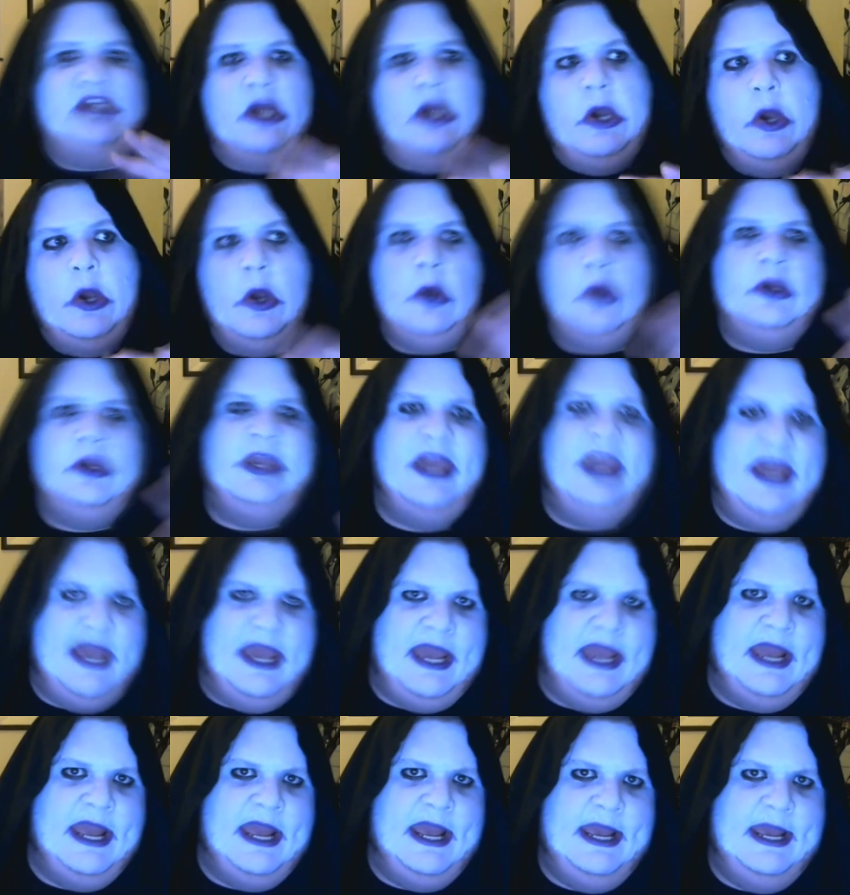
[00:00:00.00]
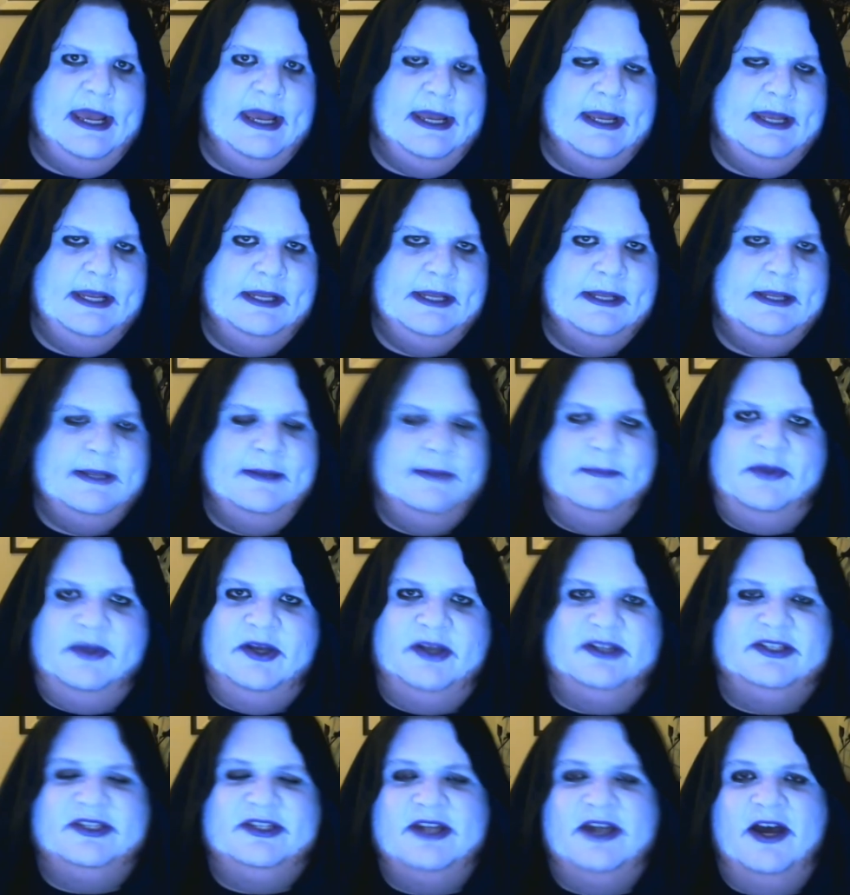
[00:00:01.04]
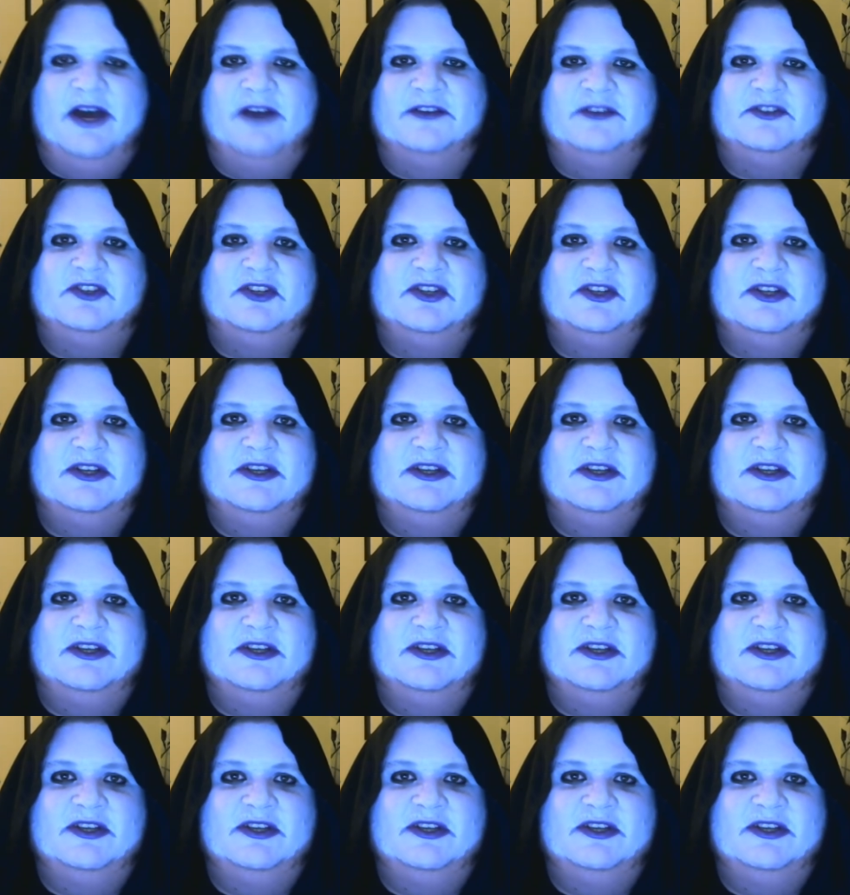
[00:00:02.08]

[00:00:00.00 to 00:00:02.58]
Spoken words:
okay, but it's not